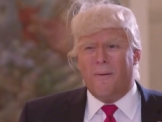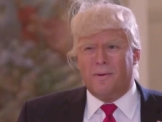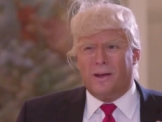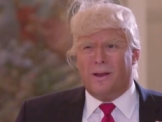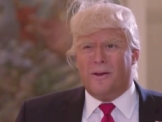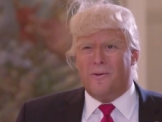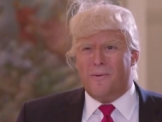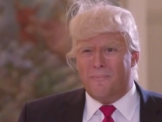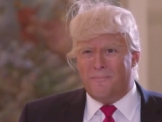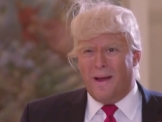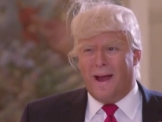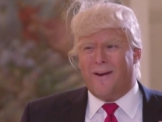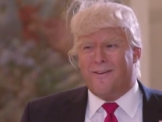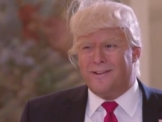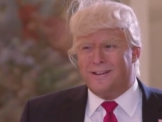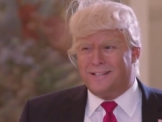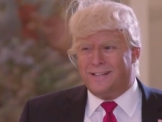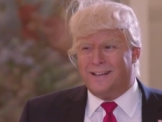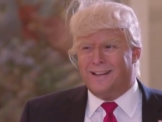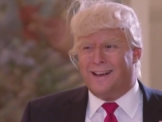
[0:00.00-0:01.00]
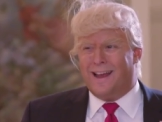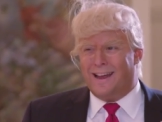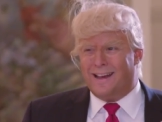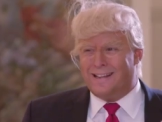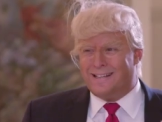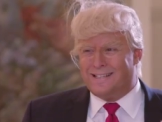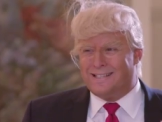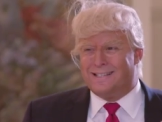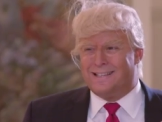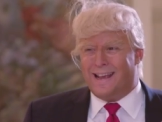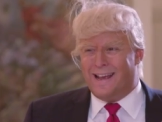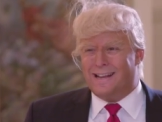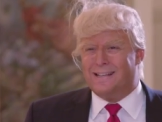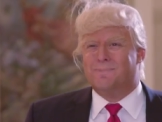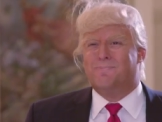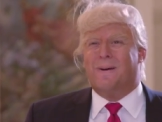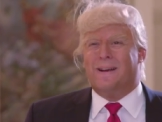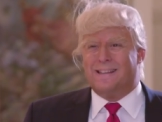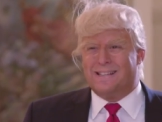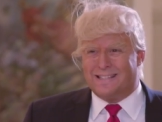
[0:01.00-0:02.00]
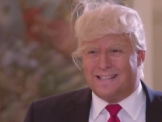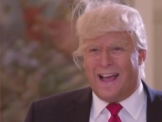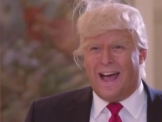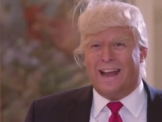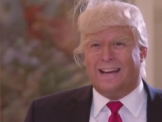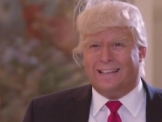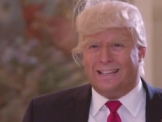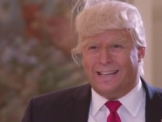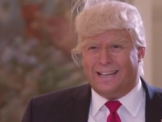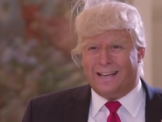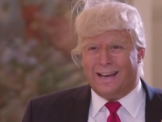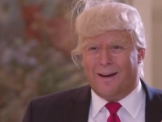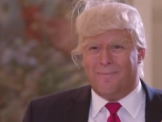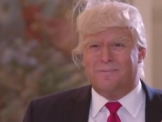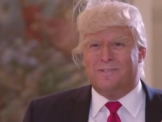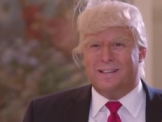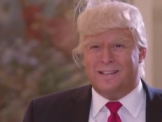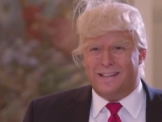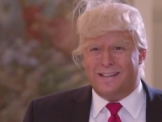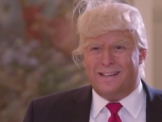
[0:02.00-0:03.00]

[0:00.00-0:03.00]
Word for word: I'm going to embarrass the United States by sidling up to